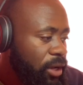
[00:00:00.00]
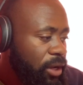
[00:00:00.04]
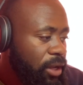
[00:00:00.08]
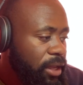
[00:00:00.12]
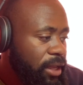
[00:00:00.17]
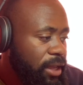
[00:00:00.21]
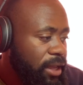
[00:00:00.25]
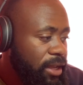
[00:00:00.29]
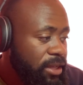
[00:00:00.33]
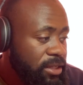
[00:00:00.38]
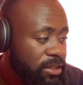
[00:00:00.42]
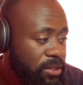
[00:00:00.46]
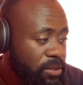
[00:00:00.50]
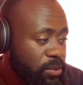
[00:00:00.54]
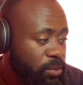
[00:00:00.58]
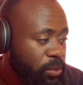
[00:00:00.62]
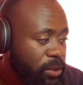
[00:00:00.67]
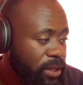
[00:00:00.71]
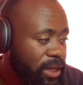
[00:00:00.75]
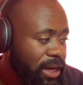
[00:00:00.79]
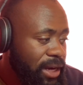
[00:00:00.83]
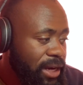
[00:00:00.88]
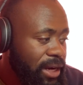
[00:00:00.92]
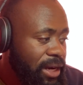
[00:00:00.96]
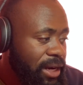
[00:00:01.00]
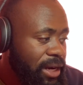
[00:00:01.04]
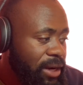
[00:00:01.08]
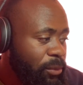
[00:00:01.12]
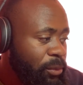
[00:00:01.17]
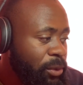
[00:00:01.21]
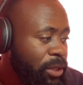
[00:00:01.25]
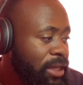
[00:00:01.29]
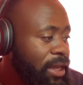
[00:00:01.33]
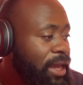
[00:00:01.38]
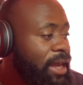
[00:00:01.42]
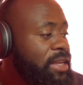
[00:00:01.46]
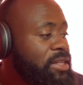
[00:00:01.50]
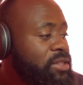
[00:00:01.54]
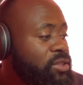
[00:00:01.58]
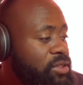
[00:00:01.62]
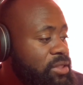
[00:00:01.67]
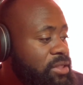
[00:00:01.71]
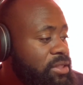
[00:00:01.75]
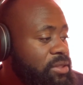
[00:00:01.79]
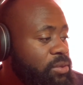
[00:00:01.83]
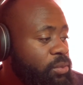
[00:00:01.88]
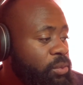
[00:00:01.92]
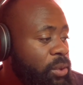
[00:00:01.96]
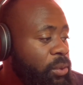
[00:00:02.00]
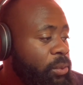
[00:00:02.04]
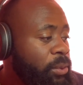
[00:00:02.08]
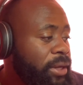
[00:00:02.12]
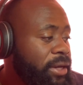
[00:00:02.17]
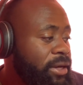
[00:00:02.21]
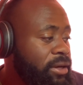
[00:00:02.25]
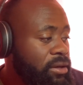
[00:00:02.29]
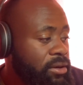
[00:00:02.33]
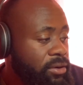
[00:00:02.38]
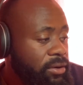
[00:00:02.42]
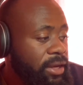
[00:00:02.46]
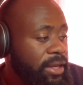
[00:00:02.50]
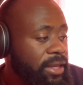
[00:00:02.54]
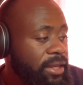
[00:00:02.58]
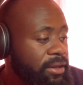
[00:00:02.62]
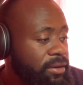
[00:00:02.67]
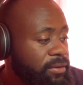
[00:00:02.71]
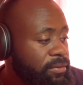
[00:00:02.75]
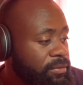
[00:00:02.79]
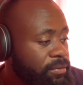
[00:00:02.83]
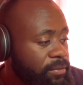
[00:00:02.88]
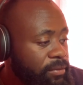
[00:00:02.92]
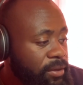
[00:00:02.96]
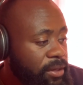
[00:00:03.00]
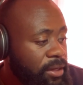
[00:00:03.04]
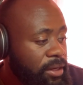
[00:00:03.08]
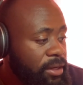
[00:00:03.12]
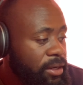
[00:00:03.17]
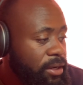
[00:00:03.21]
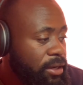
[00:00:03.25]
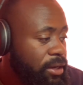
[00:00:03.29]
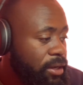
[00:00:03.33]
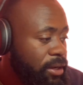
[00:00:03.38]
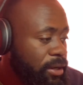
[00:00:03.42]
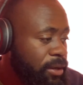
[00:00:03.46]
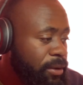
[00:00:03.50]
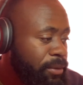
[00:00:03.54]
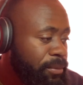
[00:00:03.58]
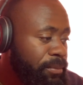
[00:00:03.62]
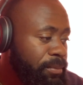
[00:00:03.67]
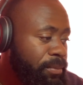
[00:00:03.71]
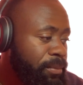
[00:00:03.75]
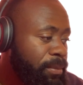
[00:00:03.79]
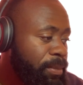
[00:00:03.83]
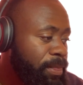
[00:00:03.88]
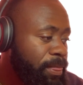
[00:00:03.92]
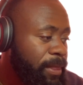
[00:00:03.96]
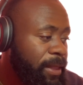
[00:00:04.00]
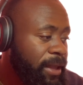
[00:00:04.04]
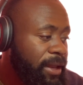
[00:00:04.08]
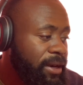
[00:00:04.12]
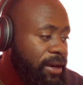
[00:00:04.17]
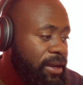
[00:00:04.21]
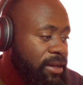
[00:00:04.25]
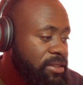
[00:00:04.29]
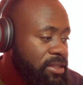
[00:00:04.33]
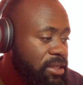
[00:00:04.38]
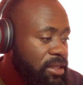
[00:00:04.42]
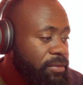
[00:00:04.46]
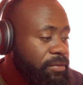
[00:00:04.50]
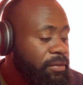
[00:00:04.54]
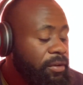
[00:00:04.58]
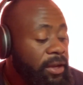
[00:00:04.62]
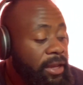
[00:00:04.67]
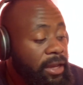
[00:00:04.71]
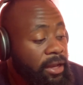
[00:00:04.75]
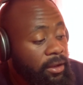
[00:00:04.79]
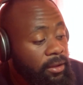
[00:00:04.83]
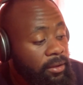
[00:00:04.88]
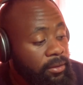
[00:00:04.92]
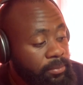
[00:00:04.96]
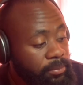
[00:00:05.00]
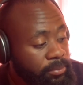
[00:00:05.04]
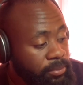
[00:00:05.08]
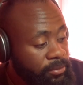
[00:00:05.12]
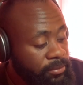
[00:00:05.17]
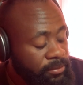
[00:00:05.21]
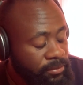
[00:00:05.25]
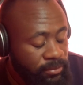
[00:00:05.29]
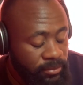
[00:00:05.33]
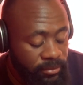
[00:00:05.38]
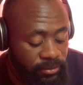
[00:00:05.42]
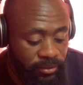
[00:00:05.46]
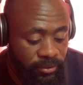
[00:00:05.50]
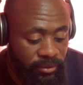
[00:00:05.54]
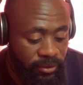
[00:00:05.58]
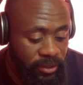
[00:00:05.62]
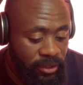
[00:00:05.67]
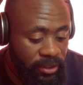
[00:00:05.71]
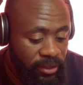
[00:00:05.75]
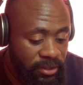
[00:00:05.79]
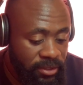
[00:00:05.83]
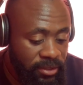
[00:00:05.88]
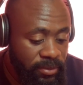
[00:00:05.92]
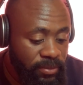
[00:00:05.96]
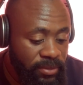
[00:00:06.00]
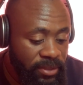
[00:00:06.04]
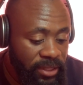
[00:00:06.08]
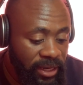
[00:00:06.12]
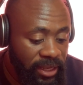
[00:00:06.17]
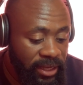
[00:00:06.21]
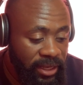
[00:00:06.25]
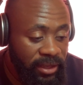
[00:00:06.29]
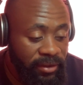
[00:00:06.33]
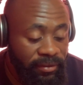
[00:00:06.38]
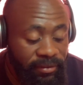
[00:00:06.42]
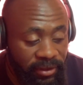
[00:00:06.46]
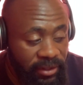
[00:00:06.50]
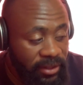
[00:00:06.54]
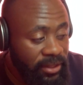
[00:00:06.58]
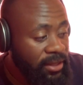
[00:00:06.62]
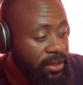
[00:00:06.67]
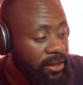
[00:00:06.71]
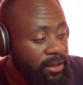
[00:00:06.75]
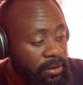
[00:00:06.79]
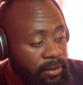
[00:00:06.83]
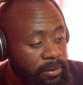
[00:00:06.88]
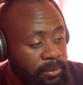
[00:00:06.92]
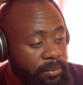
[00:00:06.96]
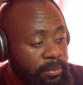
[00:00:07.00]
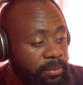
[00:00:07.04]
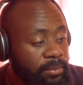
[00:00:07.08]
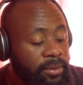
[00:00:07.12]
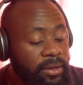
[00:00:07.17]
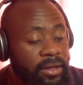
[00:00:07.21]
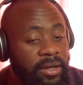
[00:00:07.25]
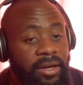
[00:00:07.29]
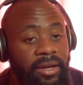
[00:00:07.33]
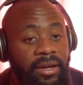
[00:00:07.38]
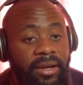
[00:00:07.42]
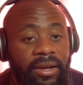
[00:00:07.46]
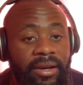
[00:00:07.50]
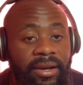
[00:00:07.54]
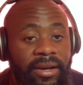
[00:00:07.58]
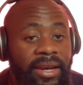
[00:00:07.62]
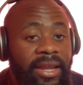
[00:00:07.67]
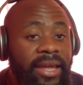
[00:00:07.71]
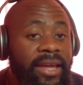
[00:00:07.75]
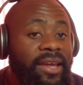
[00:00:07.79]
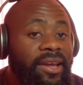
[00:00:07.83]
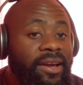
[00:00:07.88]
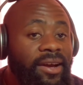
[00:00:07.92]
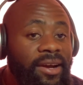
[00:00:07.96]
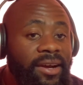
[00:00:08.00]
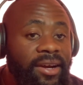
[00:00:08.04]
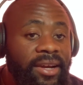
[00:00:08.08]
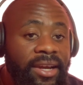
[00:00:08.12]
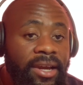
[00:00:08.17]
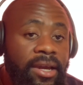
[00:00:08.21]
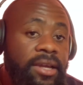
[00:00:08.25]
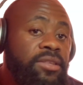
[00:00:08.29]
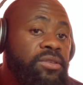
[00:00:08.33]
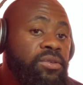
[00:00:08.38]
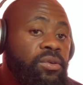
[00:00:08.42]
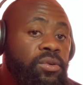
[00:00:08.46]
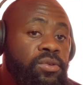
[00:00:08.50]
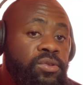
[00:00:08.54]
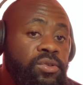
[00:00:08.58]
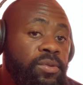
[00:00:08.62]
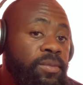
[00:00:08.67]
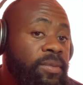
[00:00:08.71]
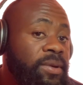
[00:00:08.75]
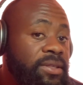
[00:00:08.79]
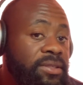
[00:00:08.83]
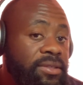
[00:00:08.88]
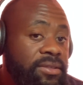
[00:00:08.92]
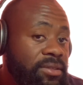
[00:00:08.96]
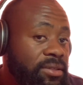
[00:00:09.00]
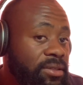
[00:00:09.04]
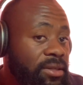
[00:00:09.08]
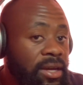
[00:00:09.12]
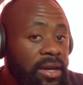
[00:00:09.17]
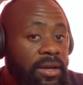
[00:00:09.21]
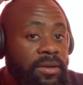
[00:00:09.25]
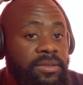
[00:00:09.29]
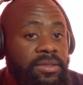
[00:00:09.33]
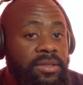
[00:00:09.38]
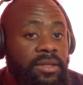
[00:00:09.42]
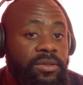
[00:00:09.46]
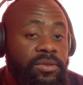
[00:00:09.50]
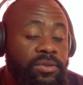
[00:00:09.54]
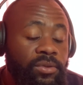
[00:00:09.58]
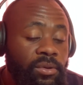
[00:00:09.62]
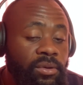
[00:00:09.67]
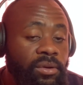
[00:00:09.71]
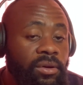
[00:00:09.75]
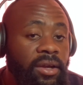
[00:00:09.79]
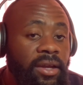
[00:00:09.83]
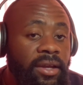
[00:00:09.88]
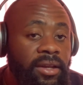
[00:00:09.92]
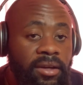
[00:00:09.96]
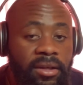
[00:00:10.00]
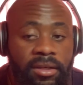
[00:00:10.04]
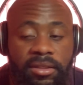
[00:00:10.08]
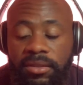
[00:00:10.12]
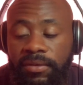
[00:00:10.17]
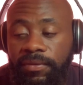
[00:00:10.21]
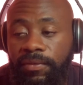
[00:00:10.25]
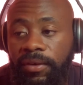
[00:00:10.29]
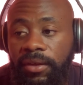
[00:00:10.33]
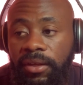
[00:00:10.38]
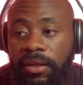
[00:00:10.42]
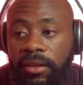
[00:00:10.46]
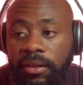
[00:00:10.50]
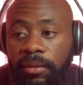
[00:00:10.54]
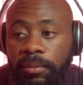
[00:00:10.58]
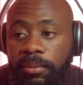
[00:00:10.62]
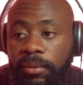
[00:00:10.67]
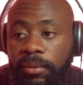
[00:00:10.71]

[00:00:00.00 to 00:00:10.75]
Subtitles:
as we were crying and asking for help, it seems like even the layer guys also must now start to cry and ask for help.